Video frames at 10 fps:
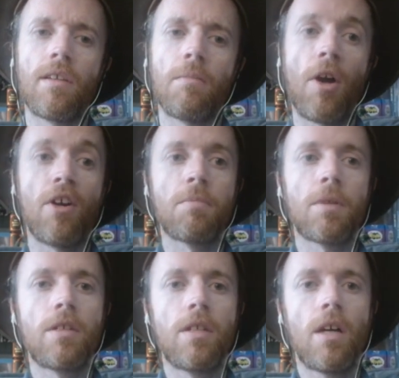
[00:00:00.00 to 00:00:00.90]
My husband
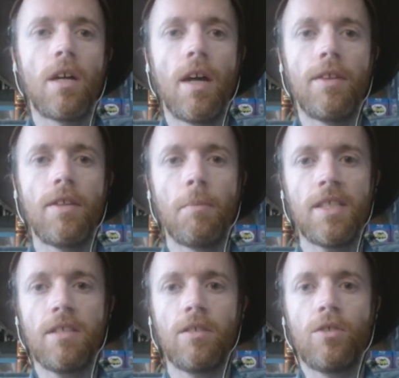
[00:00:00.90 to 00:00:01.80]
could die, and then my
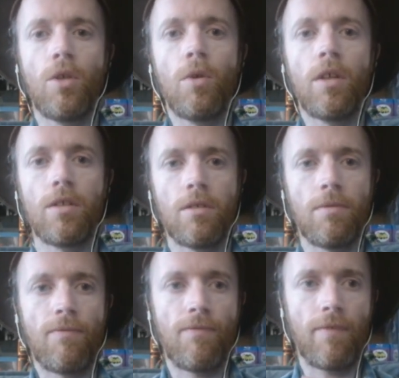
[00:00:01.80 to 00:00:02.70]
son could go on to
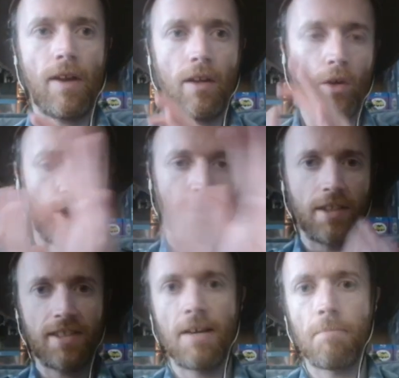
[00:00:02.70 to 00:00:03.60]
go on the
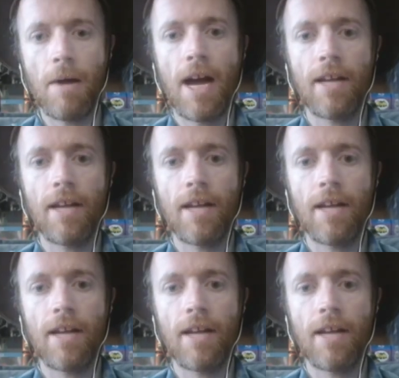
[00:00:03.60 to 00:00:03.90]
same path.